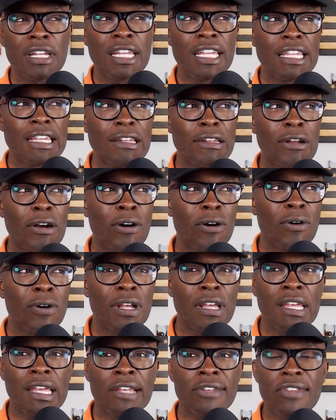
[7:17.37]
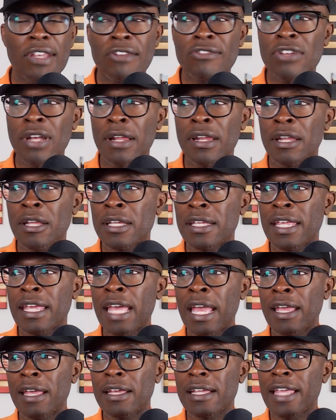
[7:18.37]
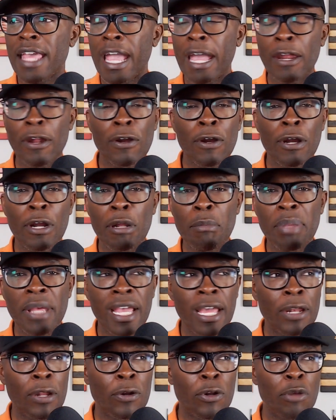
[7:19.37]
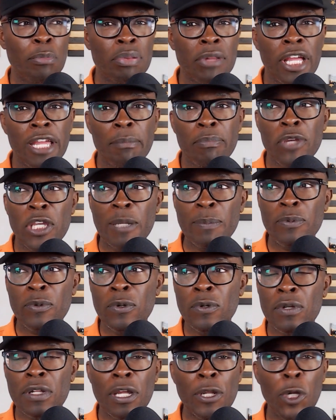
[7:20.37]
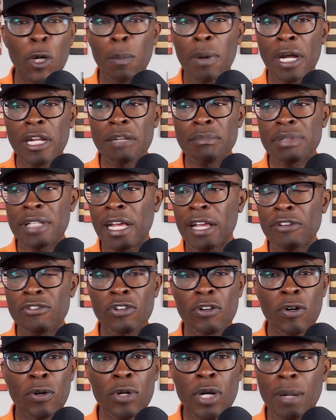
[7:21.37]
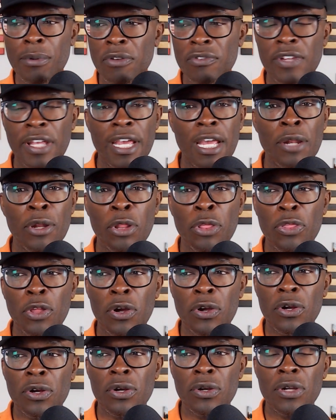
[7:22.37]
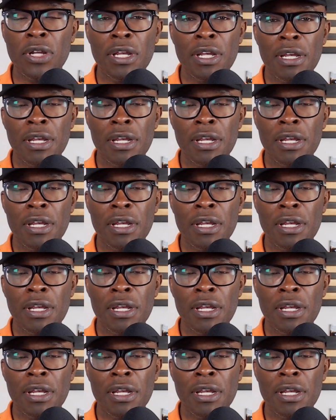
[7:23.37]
you know, it's trying to cater and pander to black people, and nobody black showed up this day and the third.